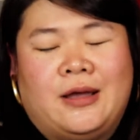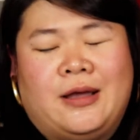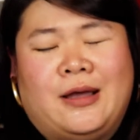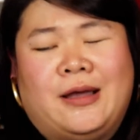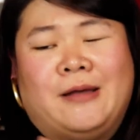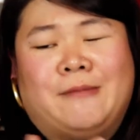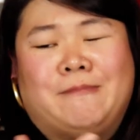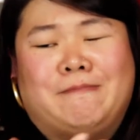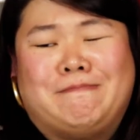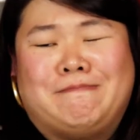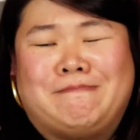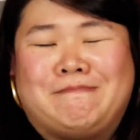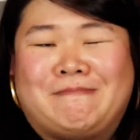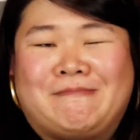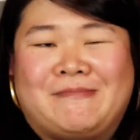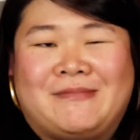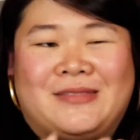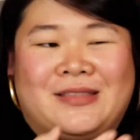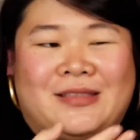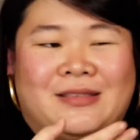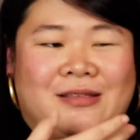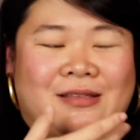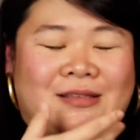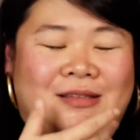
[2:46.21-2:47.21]
Um,
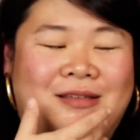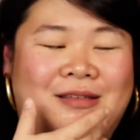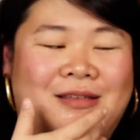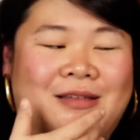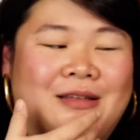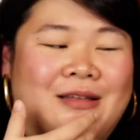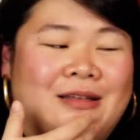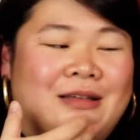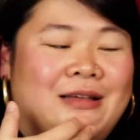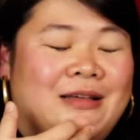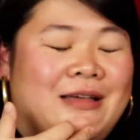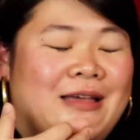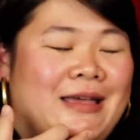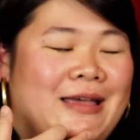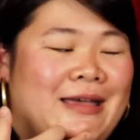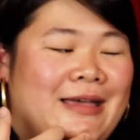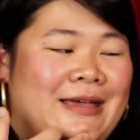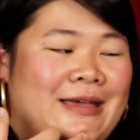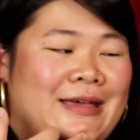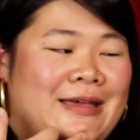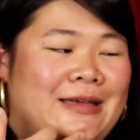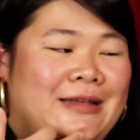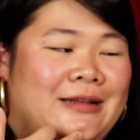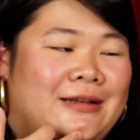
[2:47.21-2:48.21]

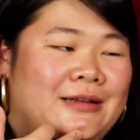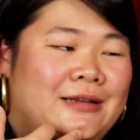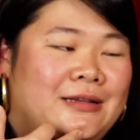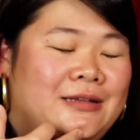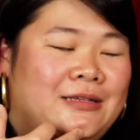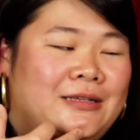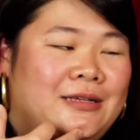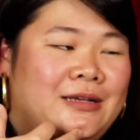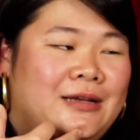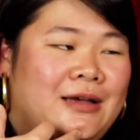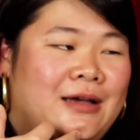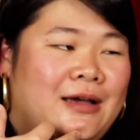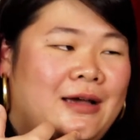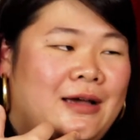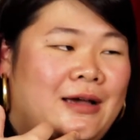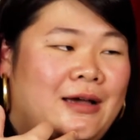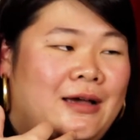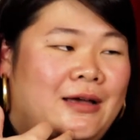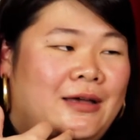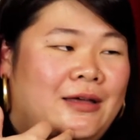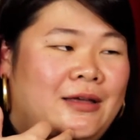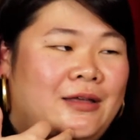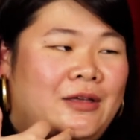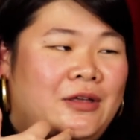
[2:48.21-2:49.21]
and,
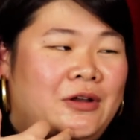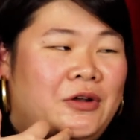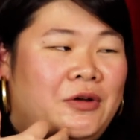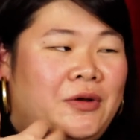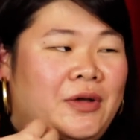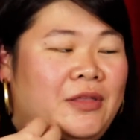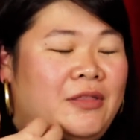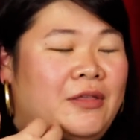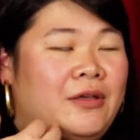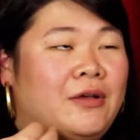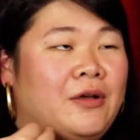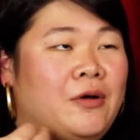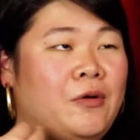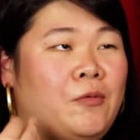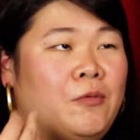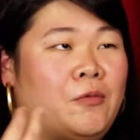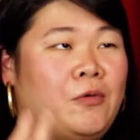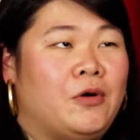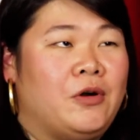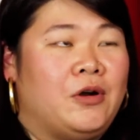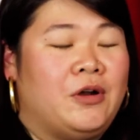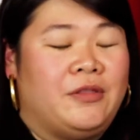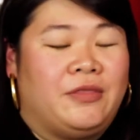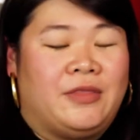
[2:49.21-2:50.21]
uh, you know, I think a
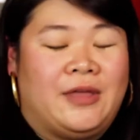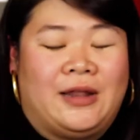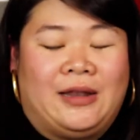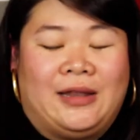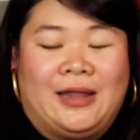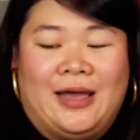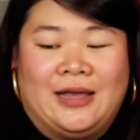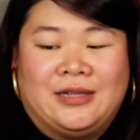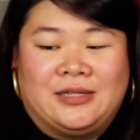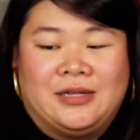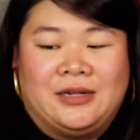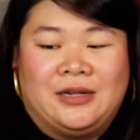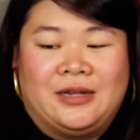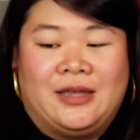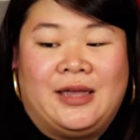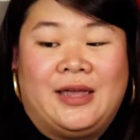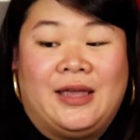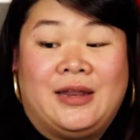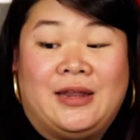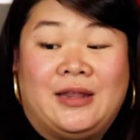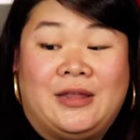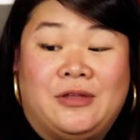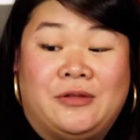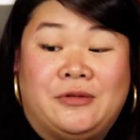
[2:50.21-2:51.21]
word that Liza and
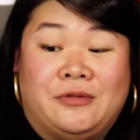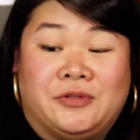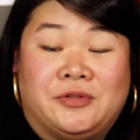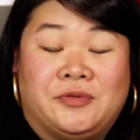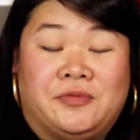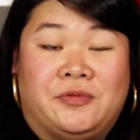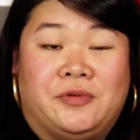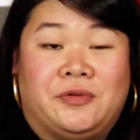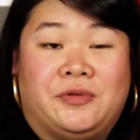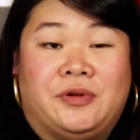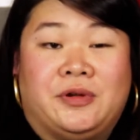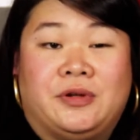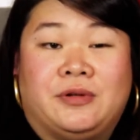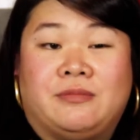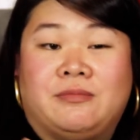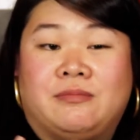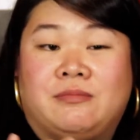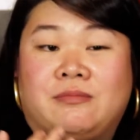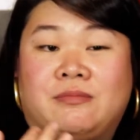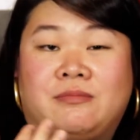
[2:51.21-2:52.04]
Katie used when we were